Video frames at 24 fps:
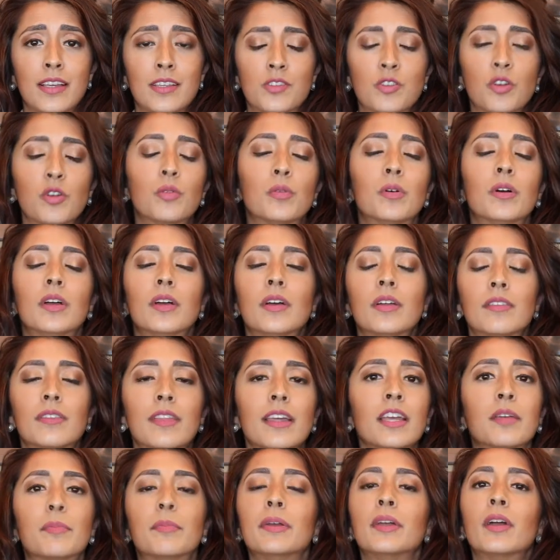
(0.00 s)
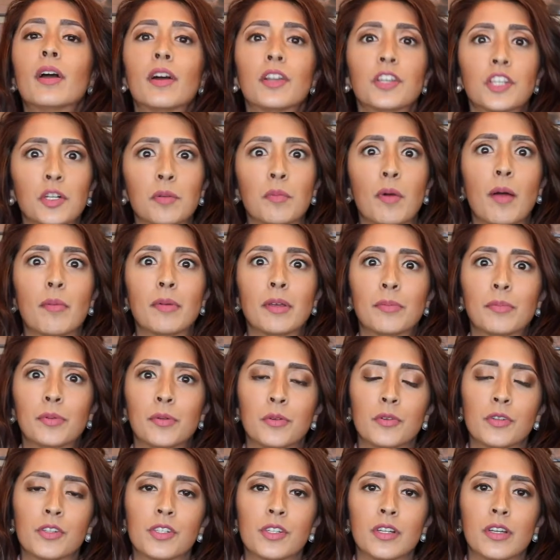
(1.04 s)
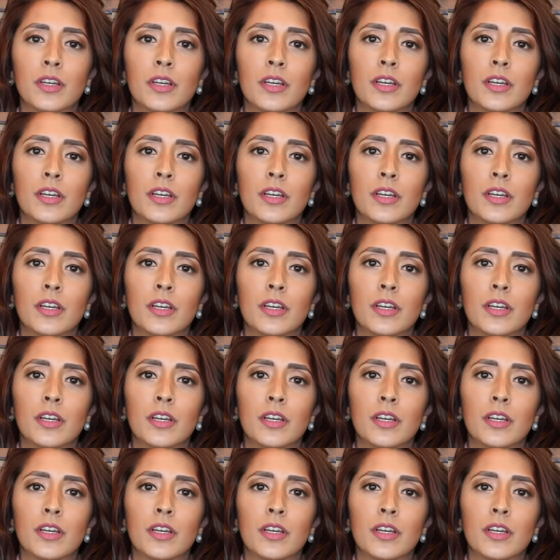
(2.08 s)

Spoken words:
So think beyond your mommy pooch.